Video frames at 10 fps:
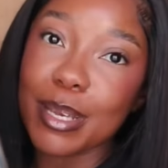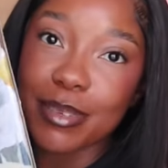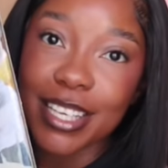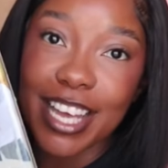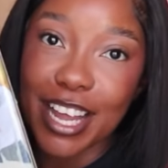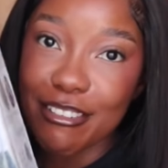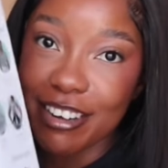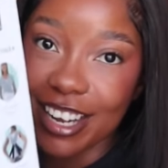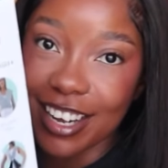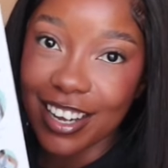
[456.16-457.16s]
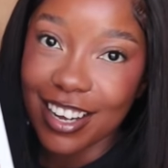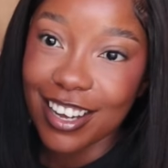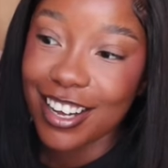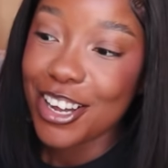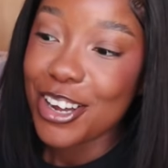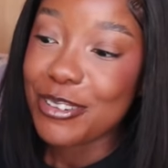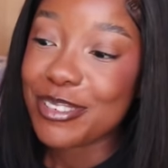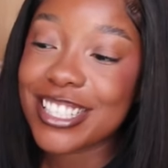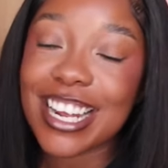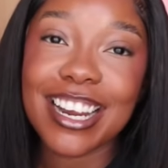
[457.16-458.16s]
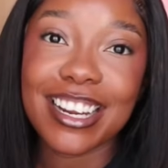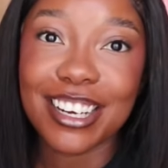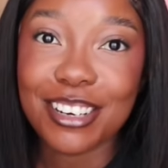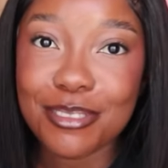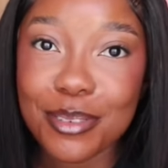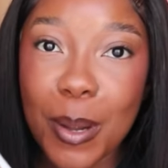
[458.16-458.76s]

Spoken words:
baby carrier, which I love.